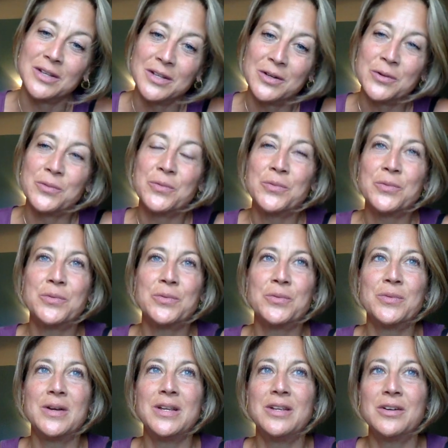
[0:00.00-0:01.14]
You know,
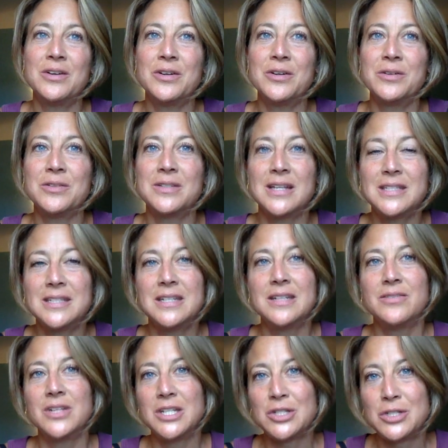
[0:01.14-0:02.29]
when you're sensitive
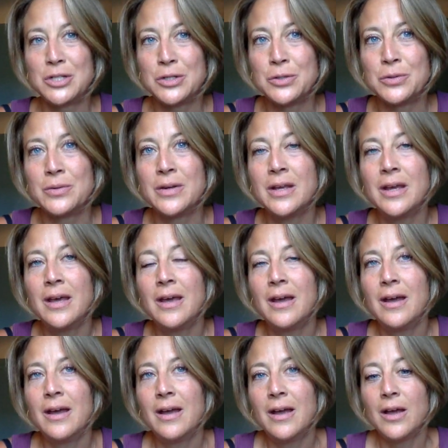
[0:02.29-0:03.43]
and in tune,
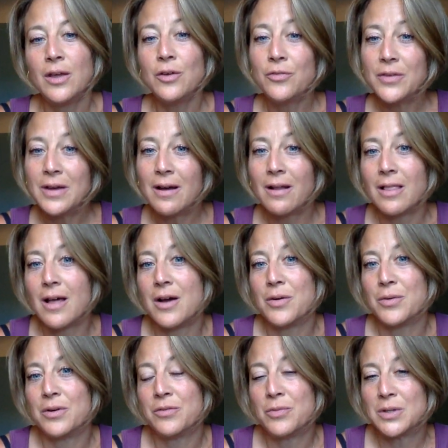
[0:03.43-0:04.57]
you feel a lot
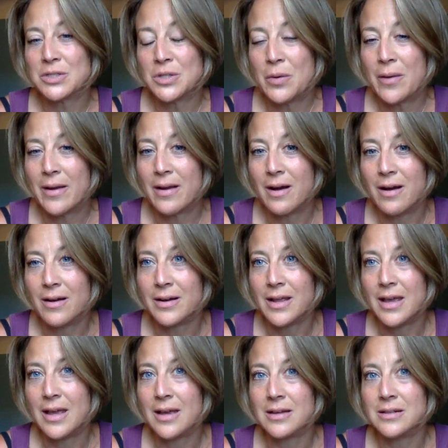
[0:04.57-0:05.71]
of what's going on,
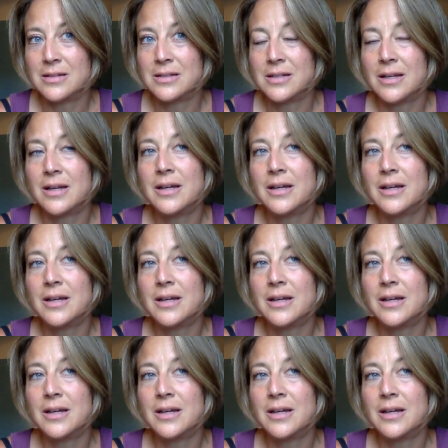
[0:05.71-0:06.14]
and